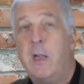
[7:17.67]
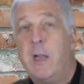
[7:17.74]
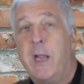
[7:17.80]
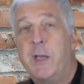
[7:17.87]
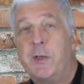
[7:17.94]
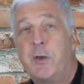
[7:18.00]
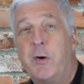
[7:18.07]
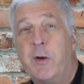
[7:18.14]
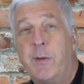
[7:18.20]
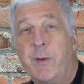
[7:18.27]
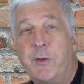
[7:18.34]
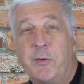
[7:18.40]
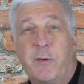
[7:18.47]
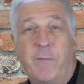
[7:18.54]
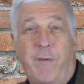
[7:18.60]
and turned them
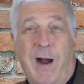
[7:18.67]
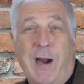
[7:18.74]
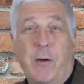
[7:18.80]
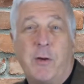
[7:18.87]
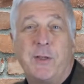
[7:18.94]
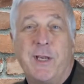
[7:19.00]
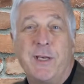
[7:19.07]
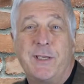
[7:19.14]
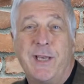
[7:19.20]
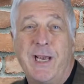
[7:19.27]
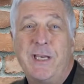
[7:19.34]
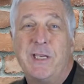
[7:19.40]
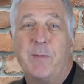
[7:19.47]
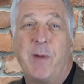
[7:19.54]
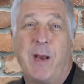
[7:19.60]
into a viral
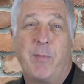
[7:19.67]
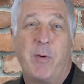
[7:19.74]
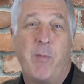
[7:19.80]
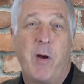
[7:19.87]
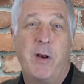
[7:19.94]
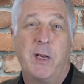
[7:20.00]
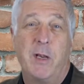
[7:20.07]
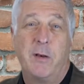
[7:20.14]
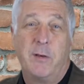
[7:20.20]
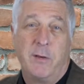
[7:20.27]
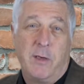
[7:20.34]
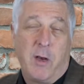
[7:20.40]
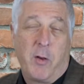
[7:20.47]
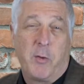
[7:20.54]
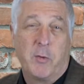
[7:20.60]
sensation by promoting
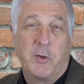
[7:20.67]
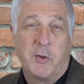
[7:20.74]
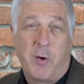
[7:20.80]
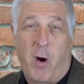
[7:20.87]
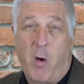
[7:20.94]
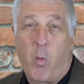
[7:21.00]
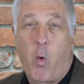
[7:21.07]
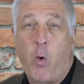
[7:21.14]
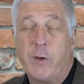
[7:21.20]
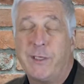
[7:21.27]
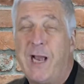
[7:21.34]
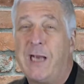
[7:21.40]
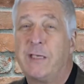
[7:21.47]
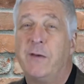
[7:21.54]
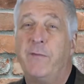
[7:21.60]
it through Star Wars
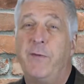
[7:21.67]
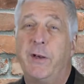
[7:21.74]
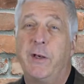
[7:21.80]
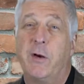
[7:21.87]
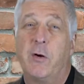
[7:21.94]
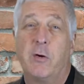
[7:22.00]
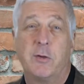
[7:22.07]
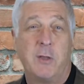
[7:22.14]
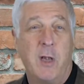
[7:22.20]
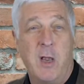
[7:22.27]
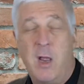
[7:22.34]
action figures,